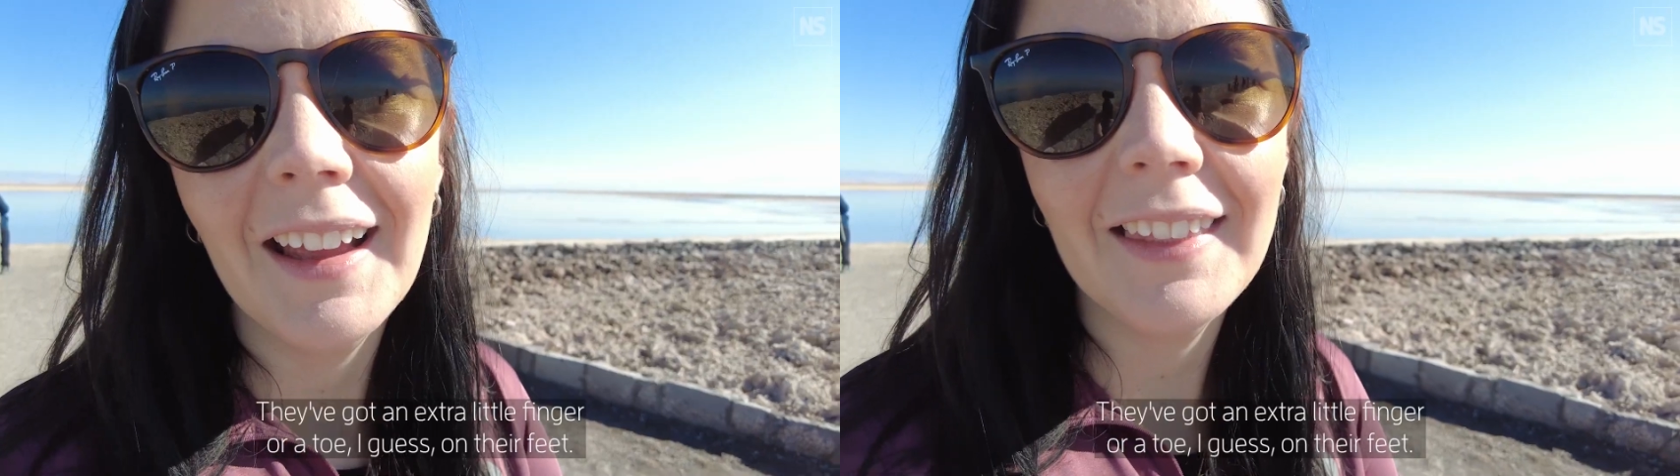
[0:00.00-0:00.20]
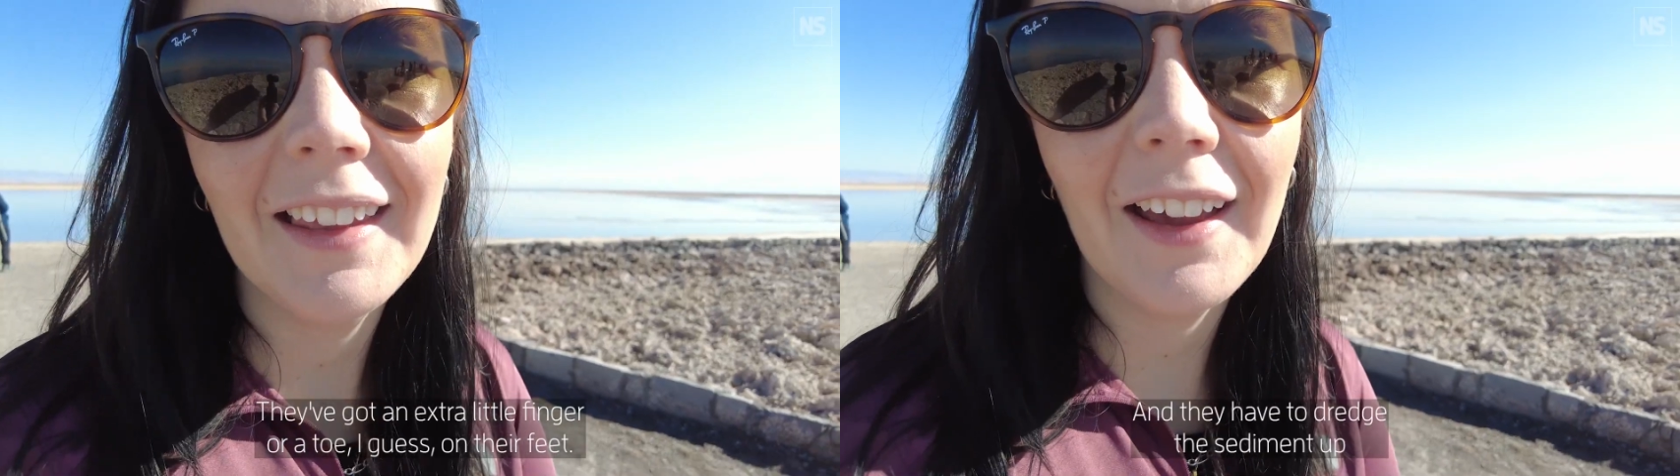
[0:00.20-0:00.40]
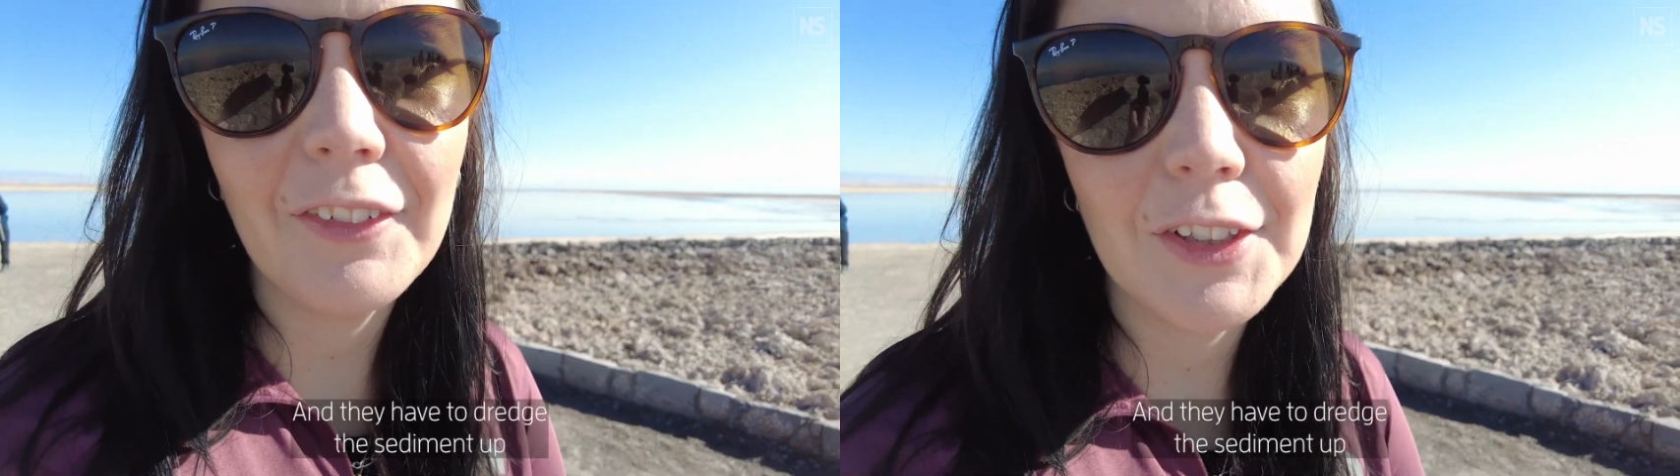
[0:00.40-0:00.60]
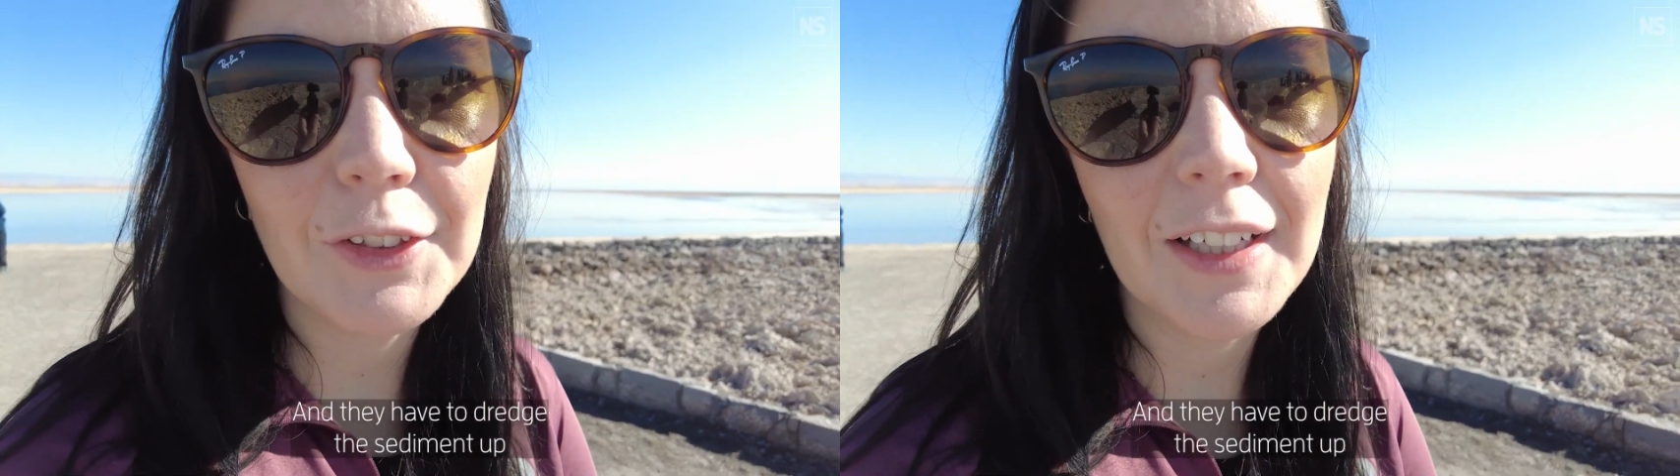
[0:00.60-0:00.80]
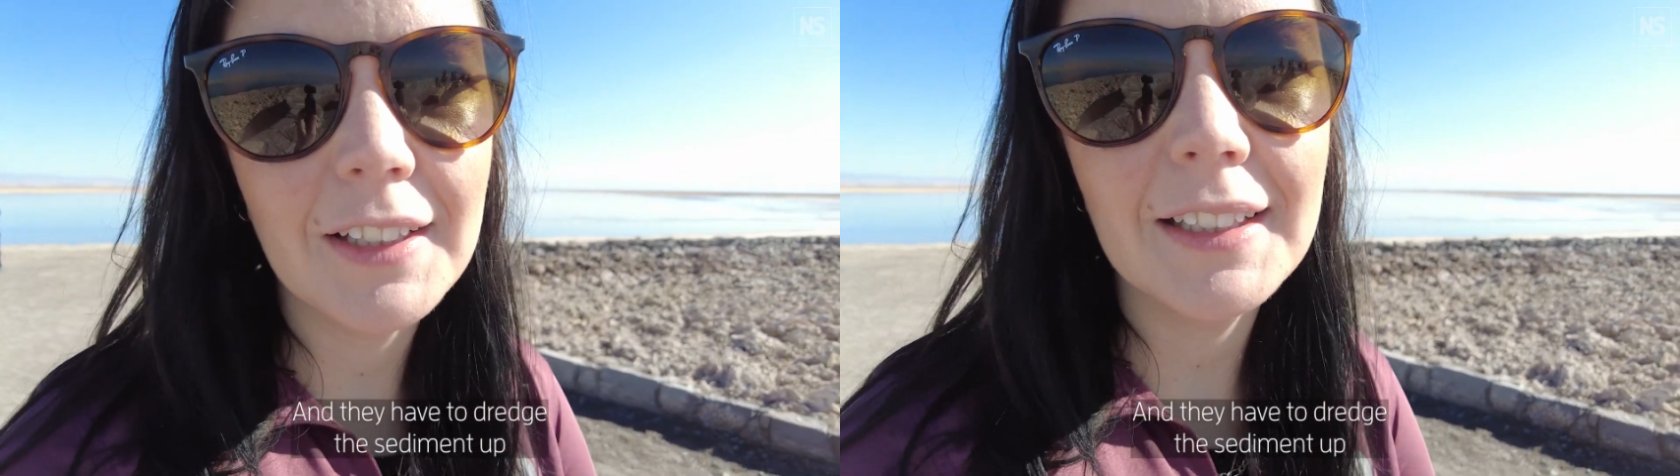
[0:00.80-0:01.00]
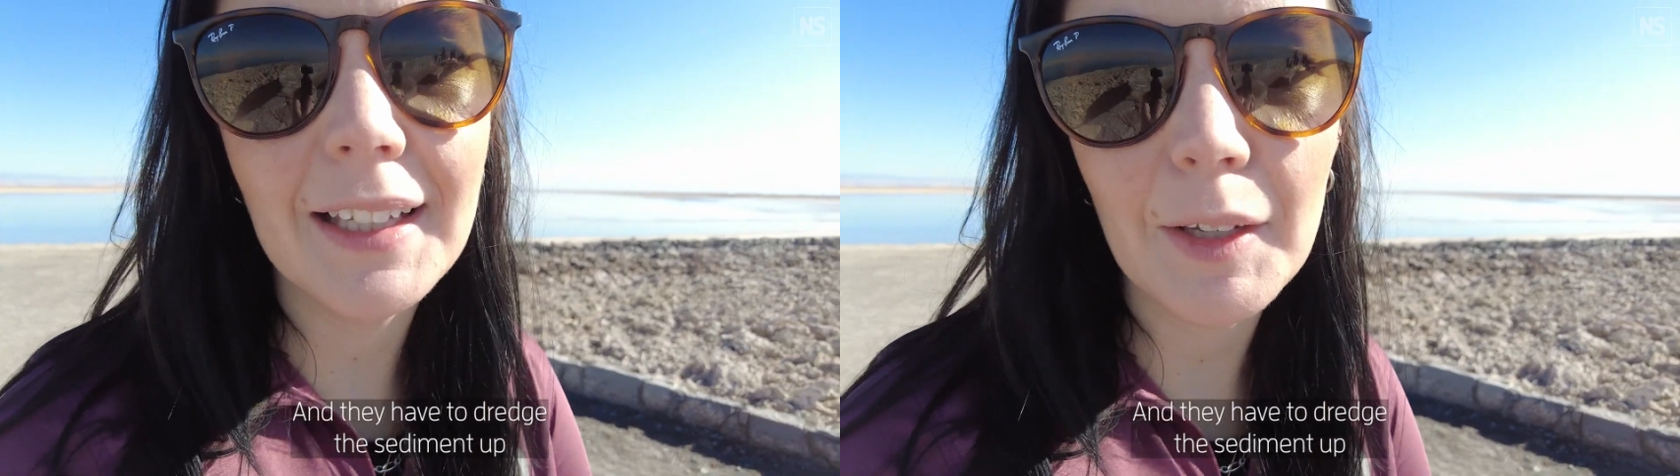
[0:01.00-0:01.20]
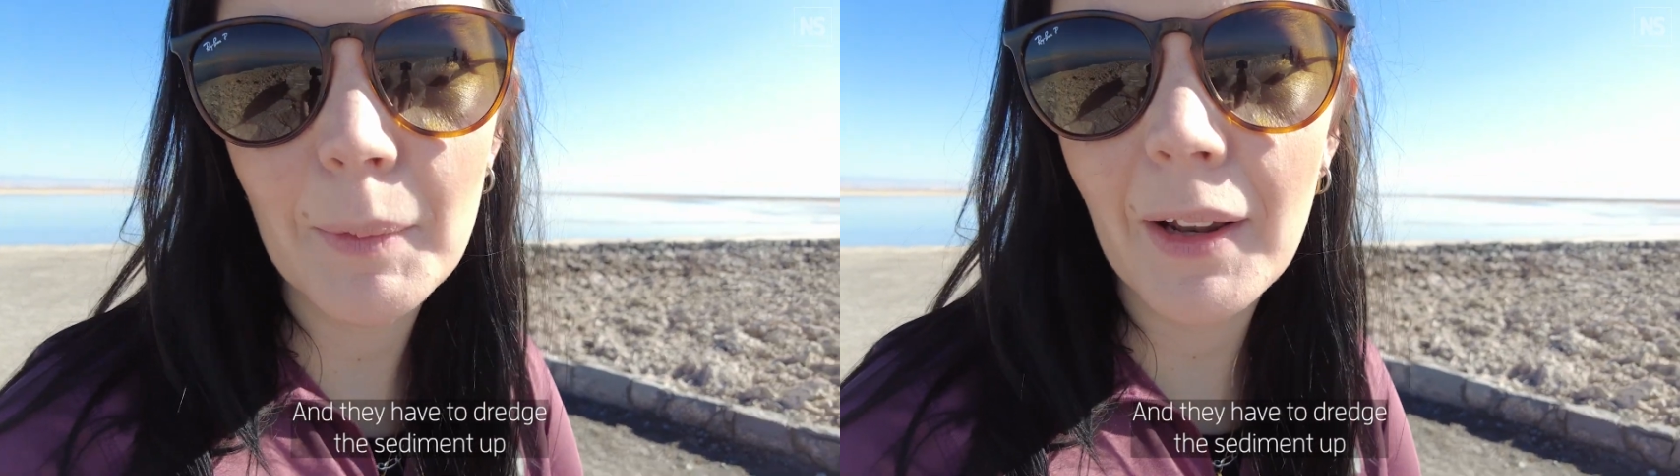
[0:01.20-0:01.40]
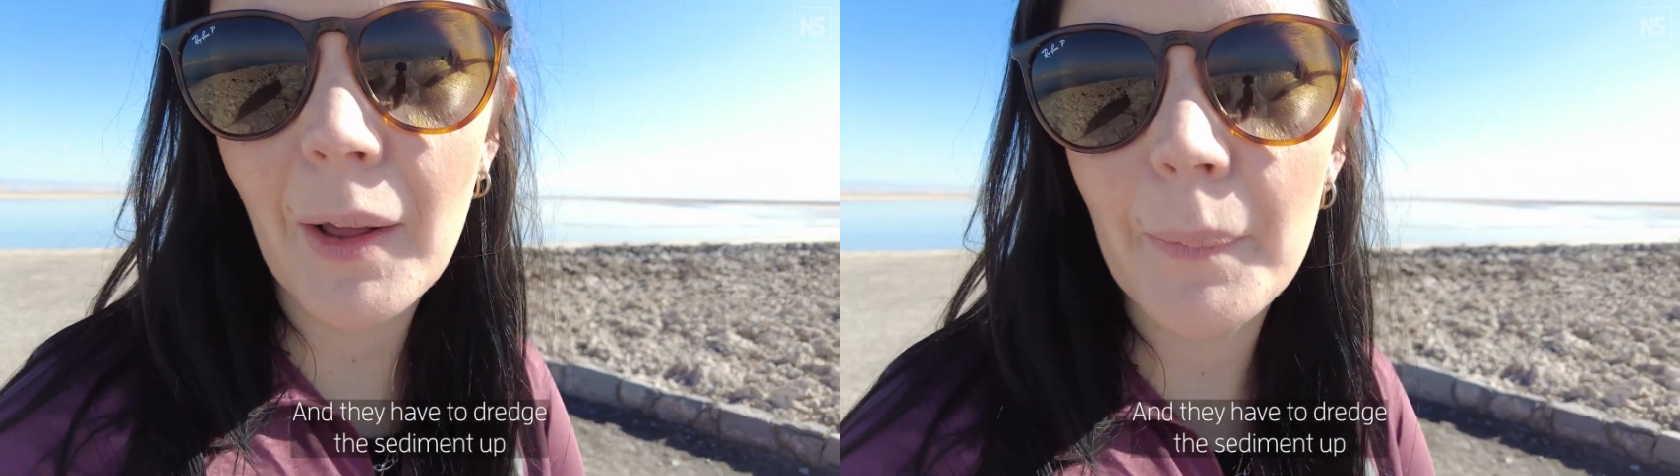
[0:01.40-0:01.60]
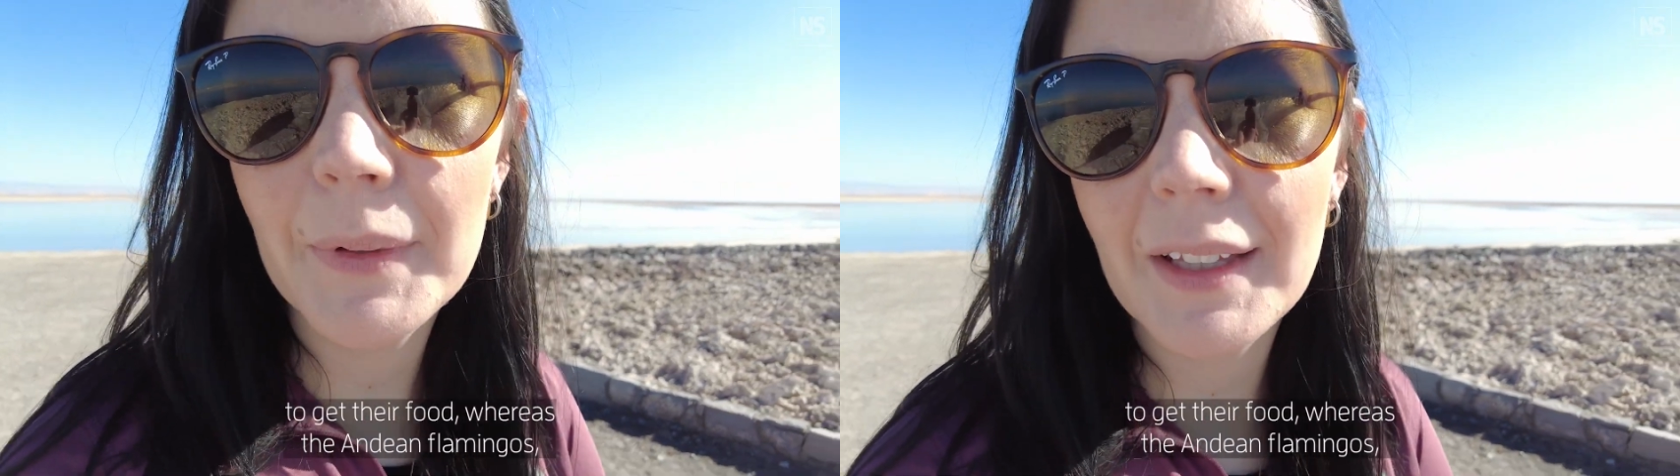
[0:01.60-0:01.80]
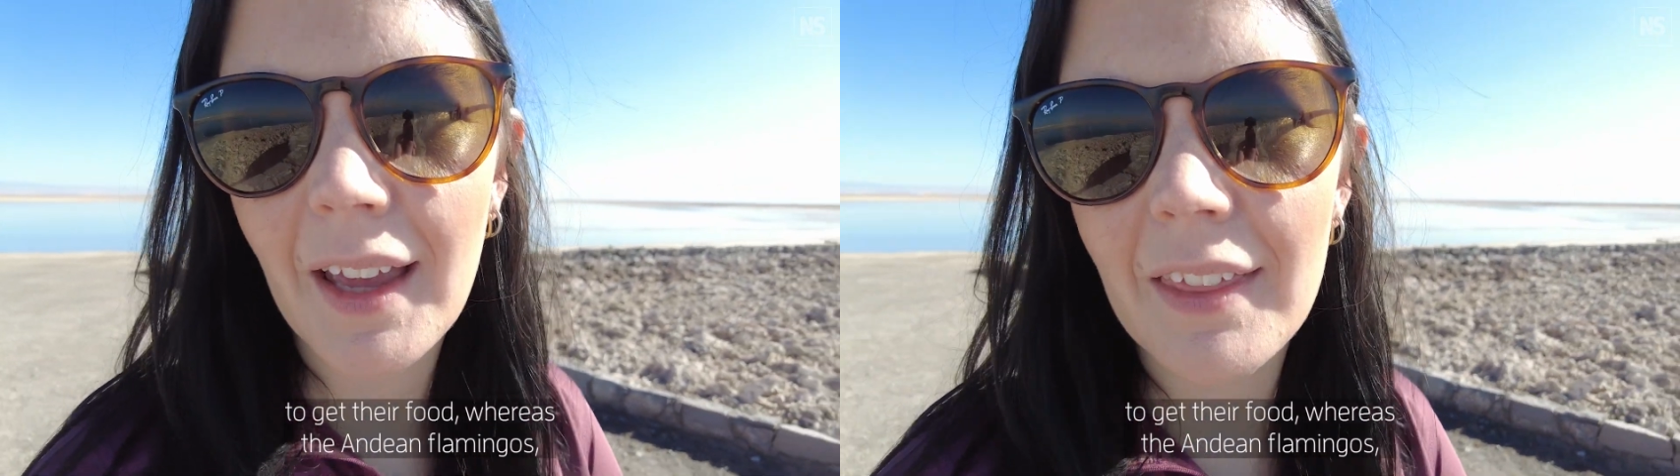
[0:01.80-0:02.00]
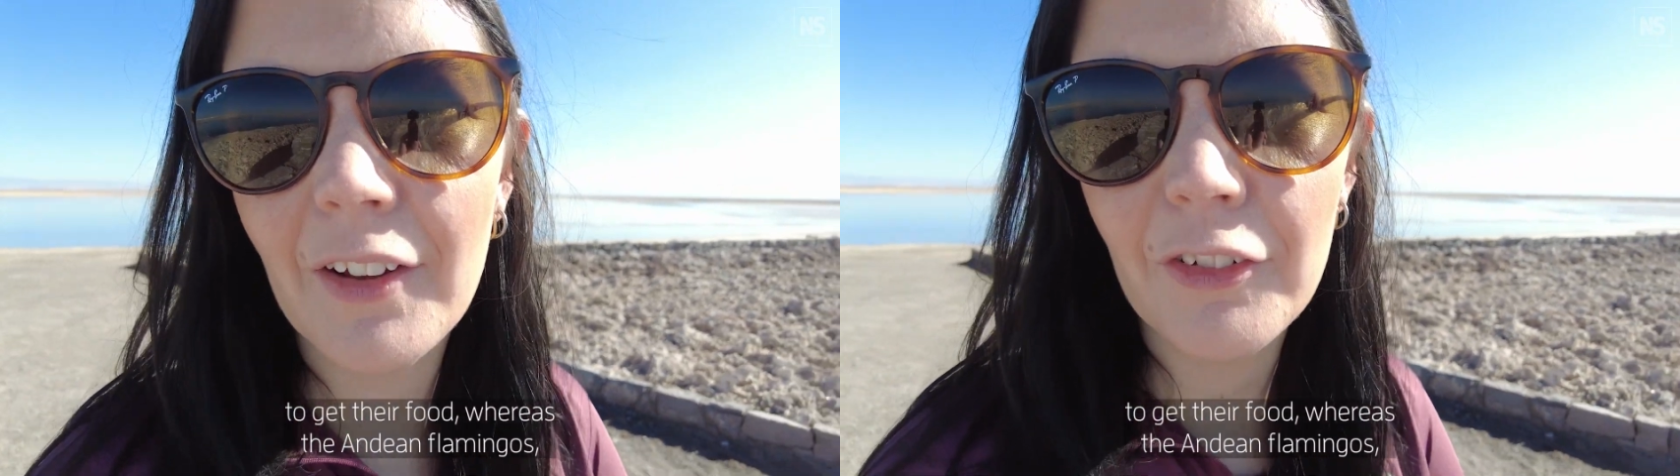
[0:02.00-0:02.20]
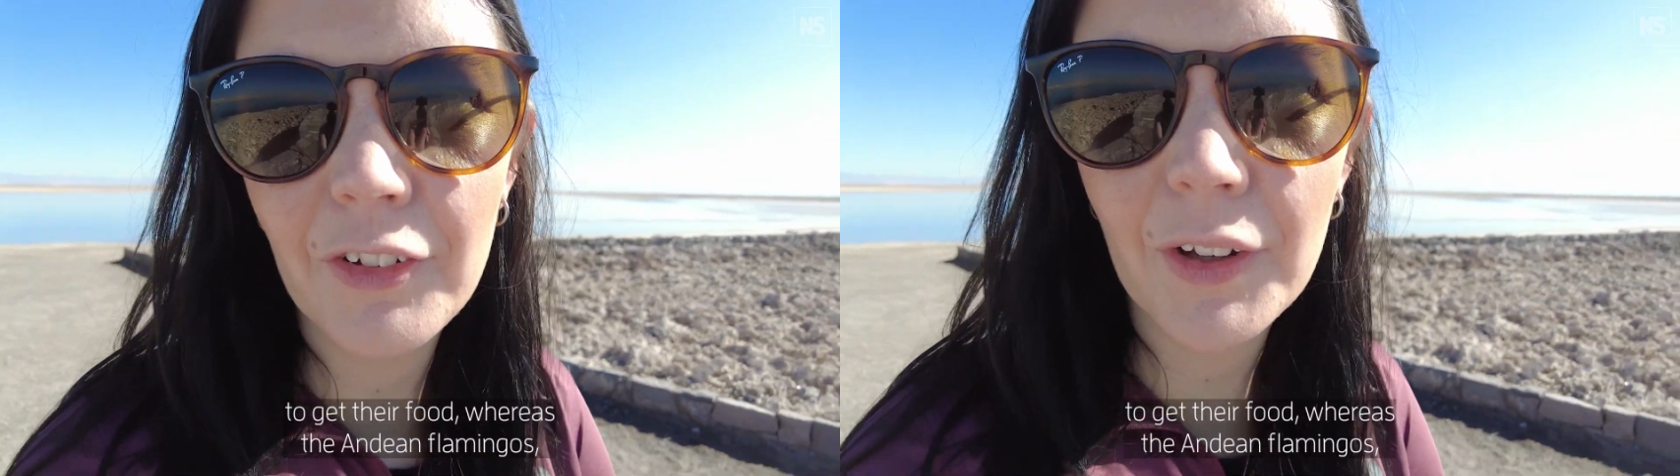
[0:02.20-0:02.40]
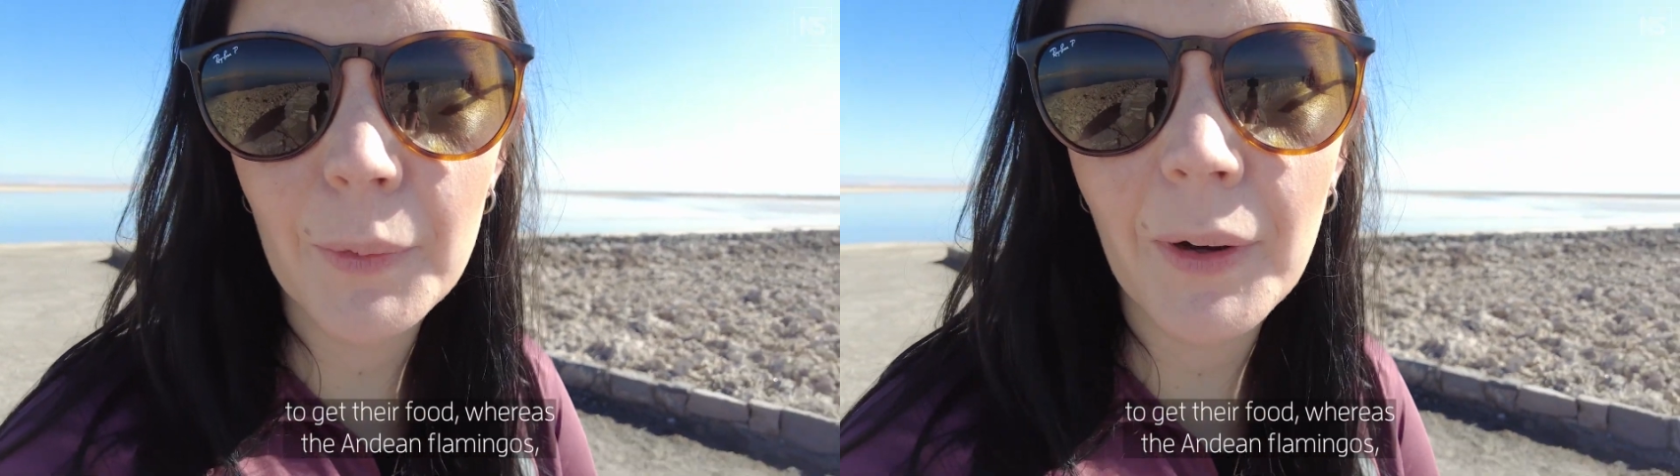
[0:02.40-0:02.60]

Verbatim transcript: and they have to dredge the sediment up to get their food,